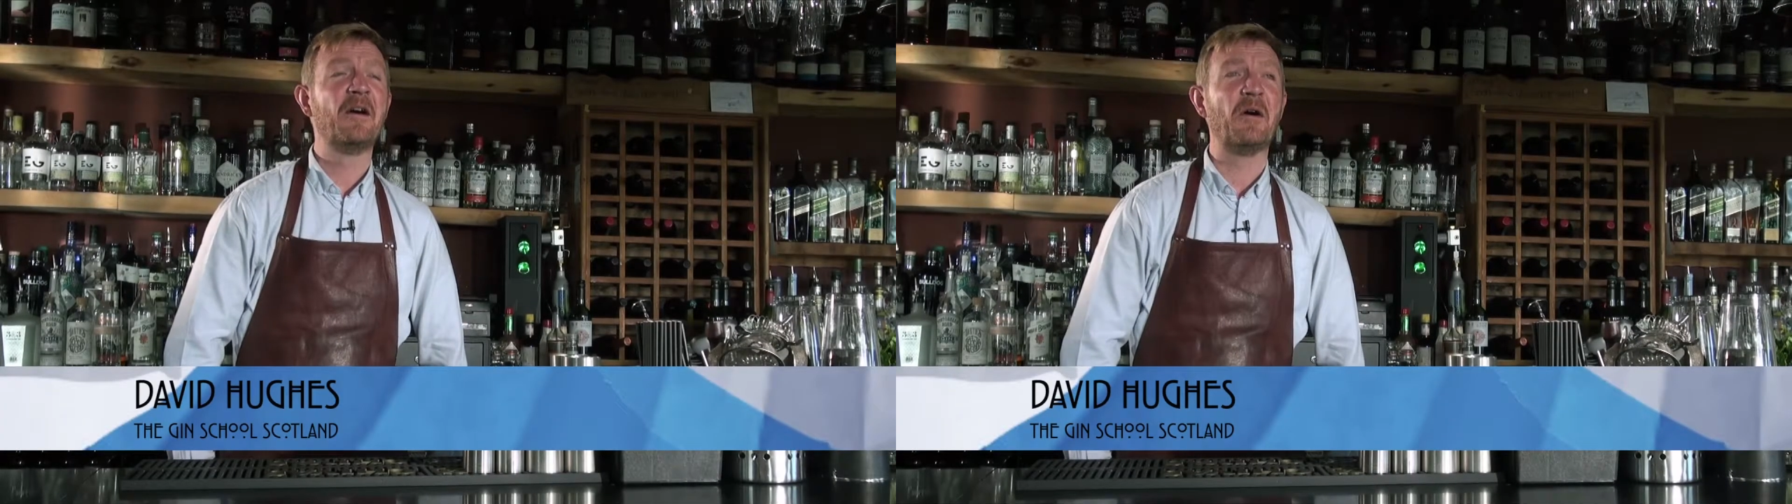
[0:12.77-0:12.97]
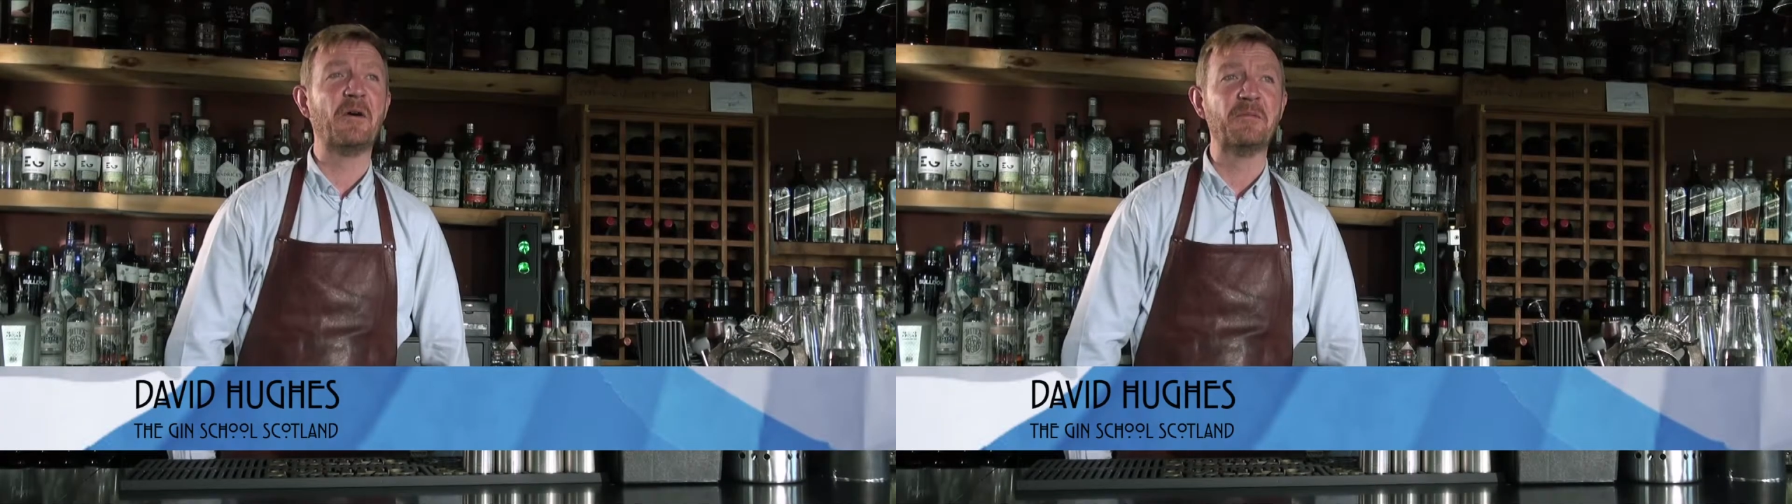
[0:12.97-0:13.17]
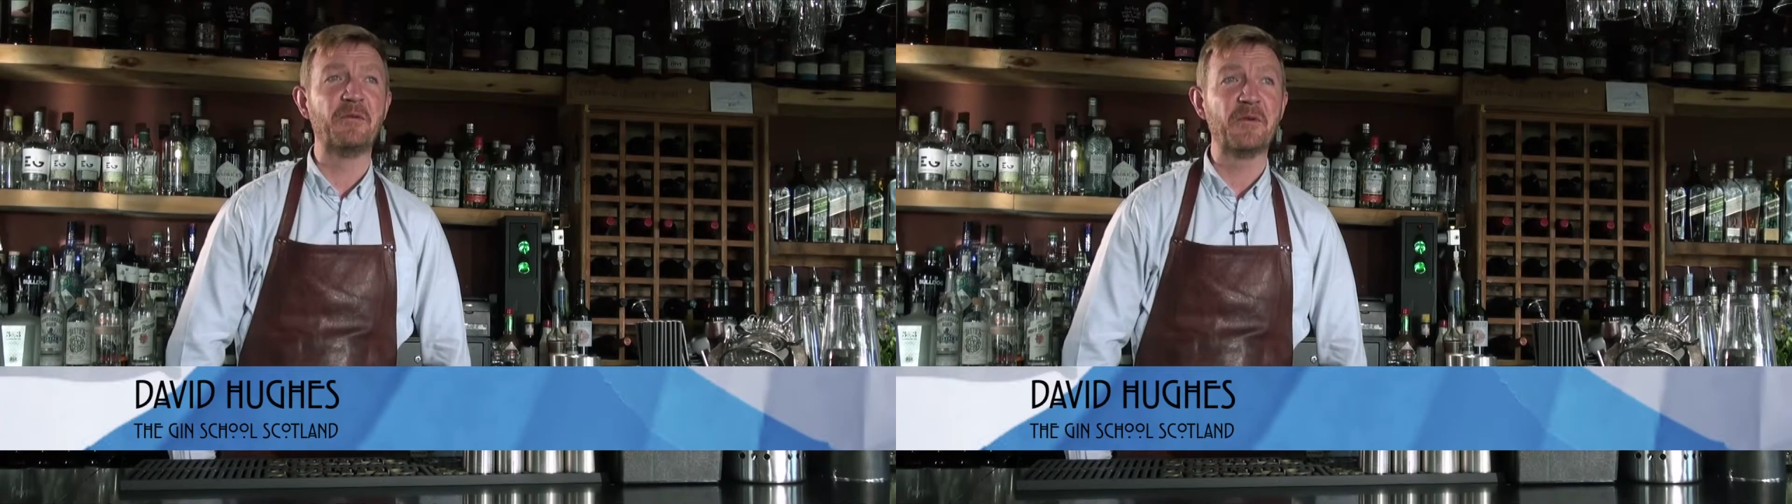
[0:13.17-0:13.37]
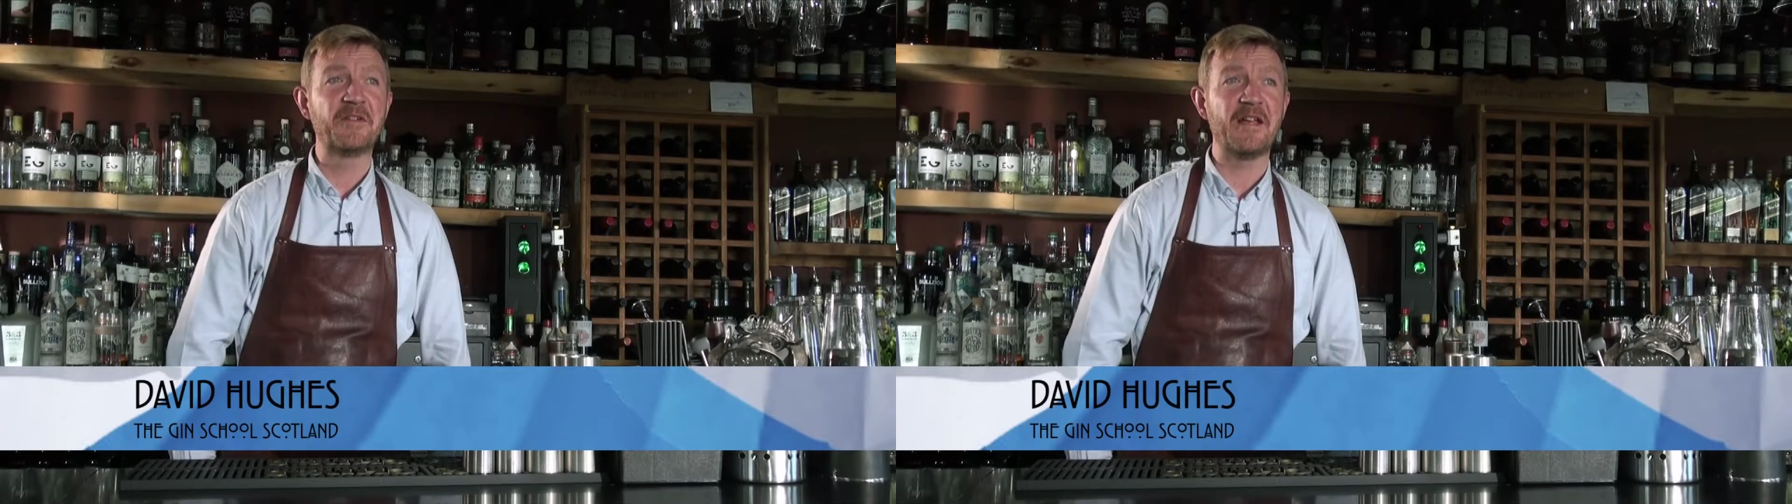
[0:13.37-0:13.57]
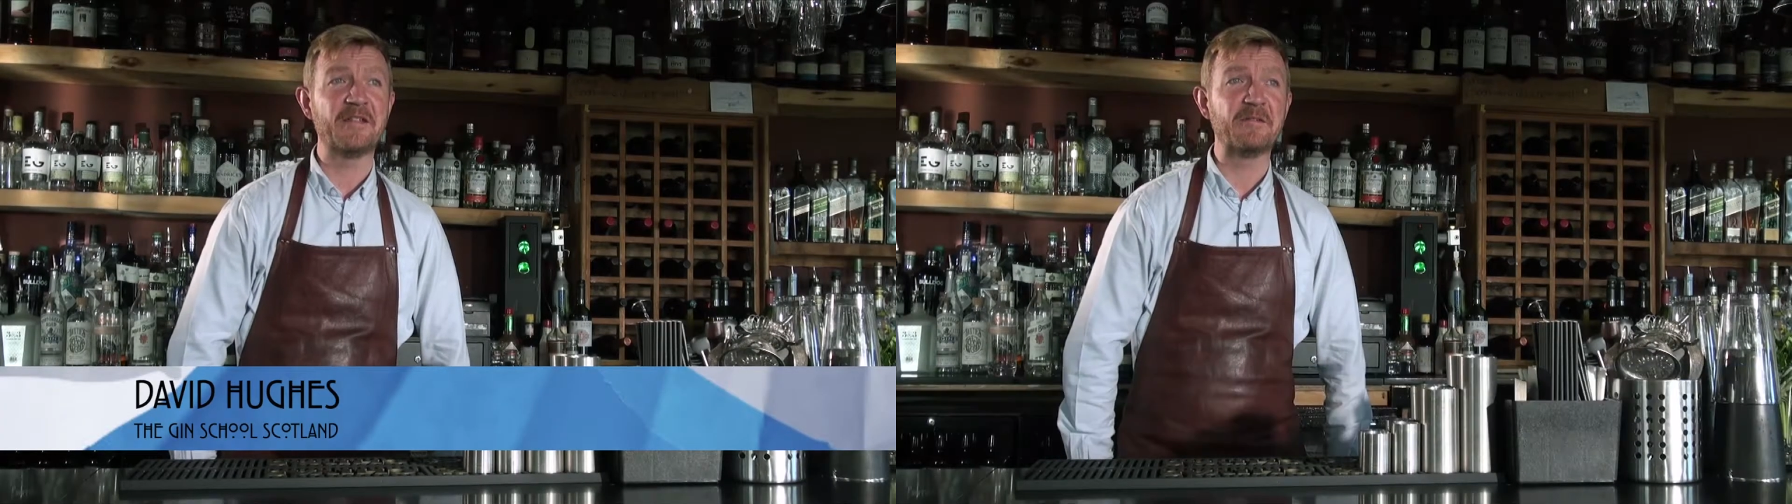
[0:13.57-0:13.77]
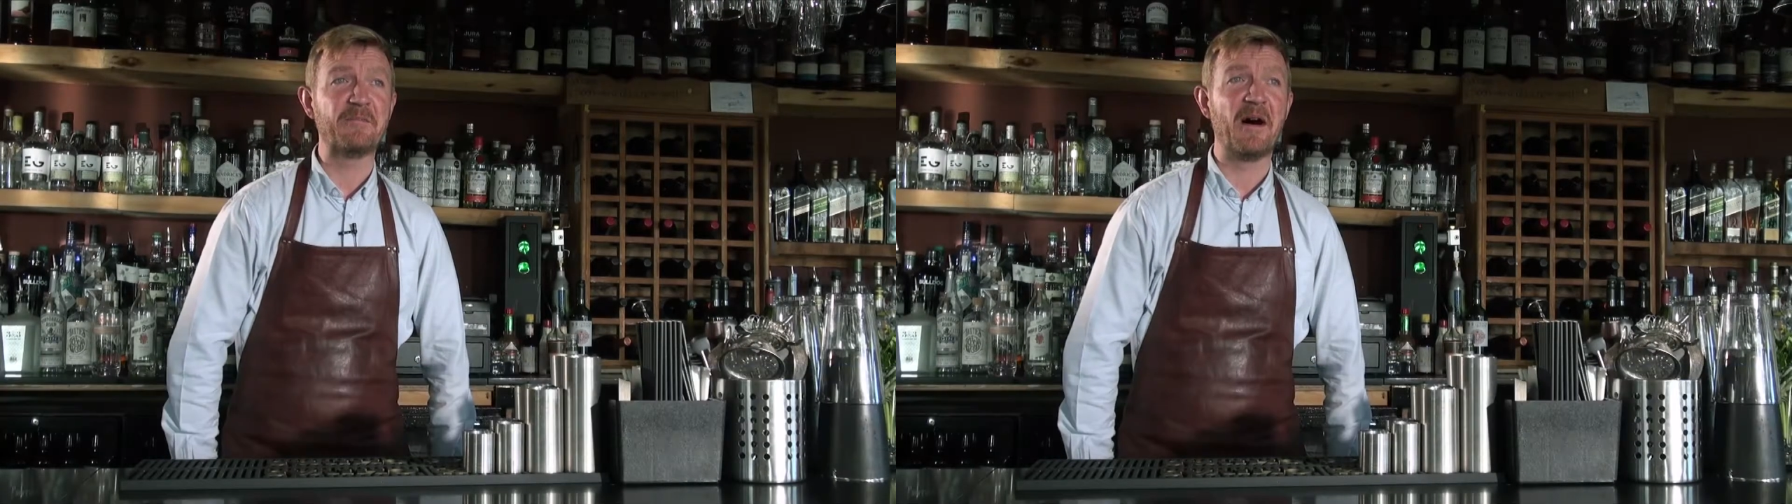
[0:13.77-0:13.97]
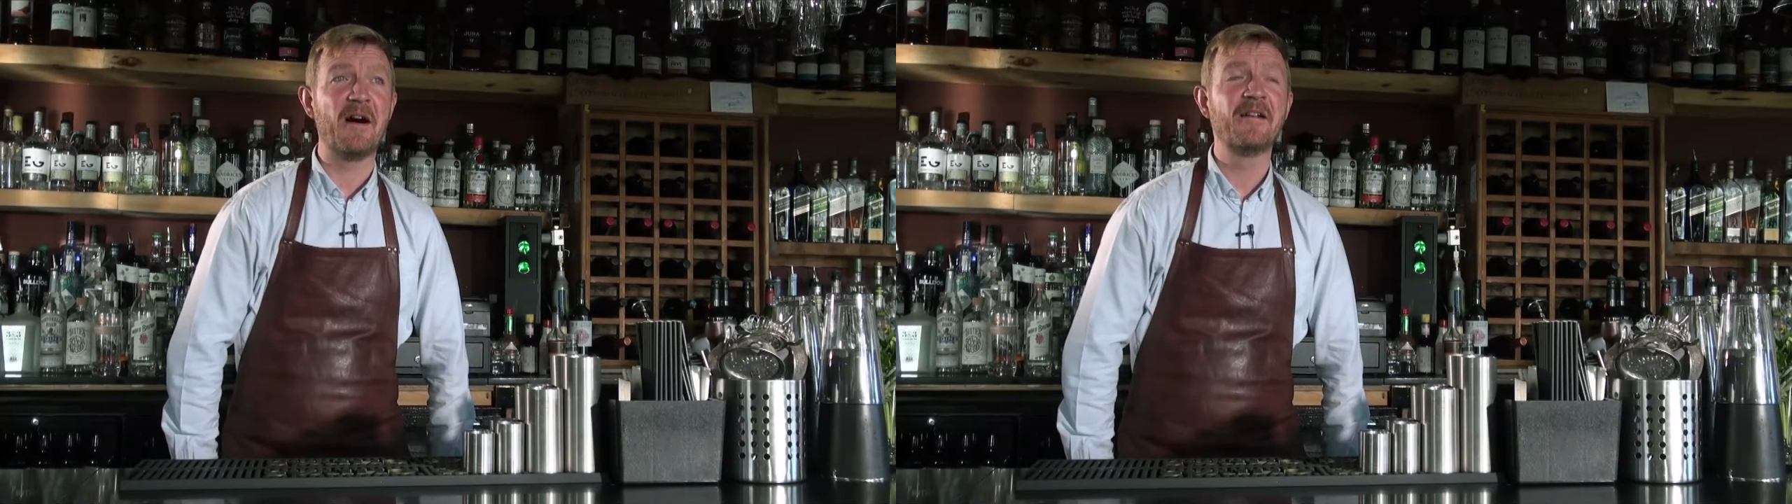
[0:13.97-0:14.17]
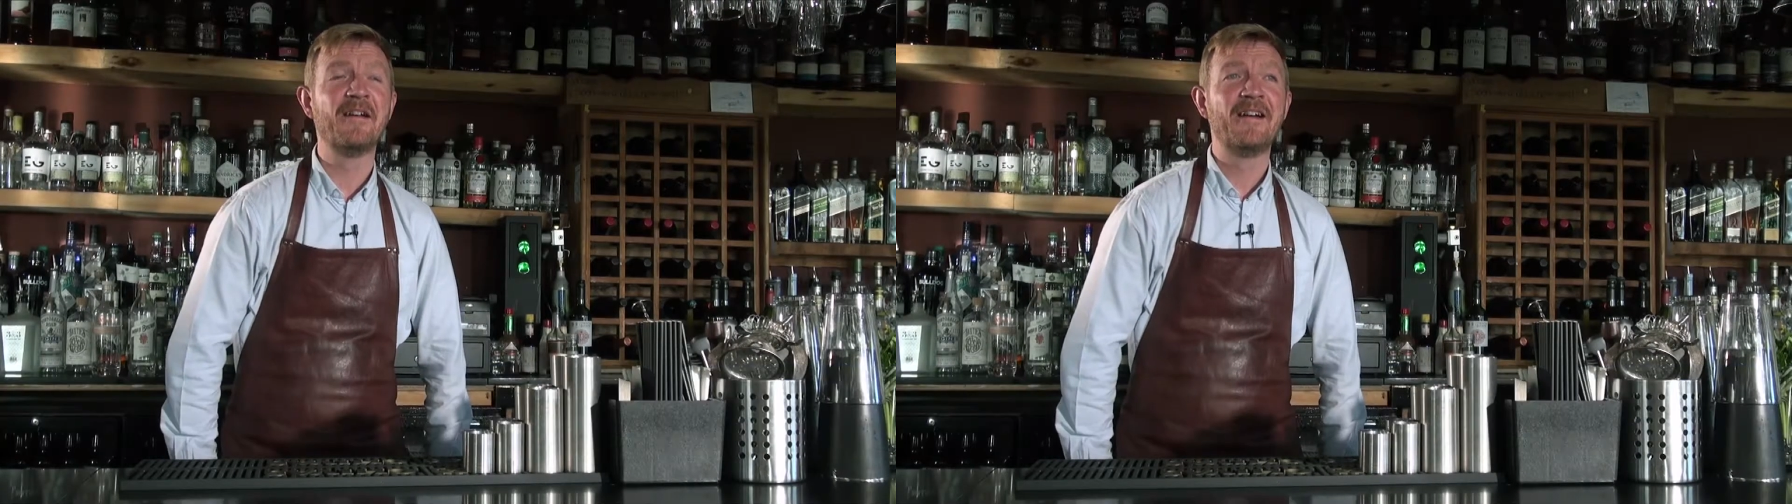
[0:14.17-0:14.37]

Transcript: on both sides of the bar.